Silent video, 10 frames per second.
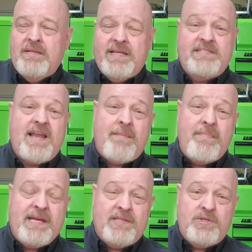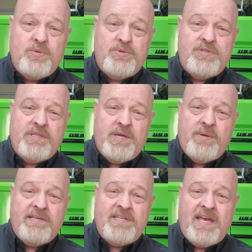they stopped making the tools in the
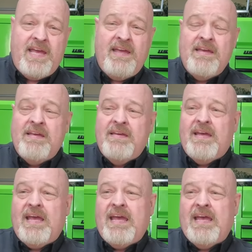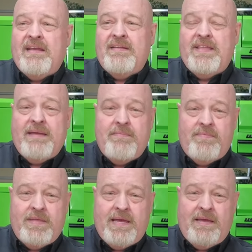USA, and they
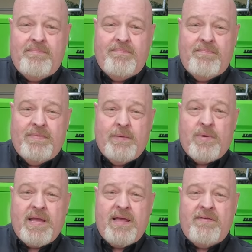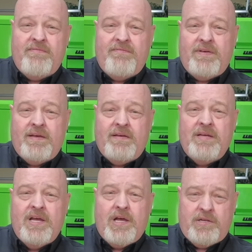were kind of
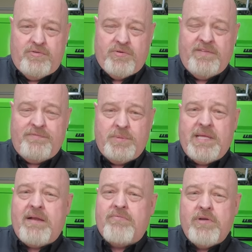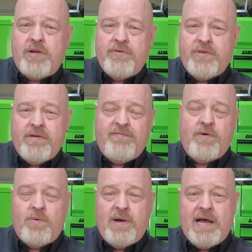adrift without a rudder there
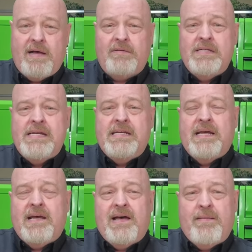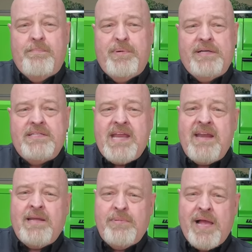for a while. But
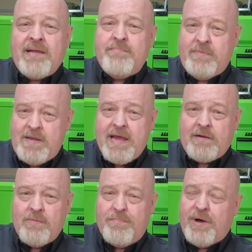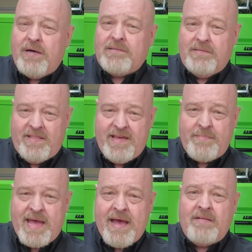Stanley Black & Decker bought
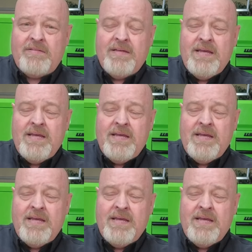them out,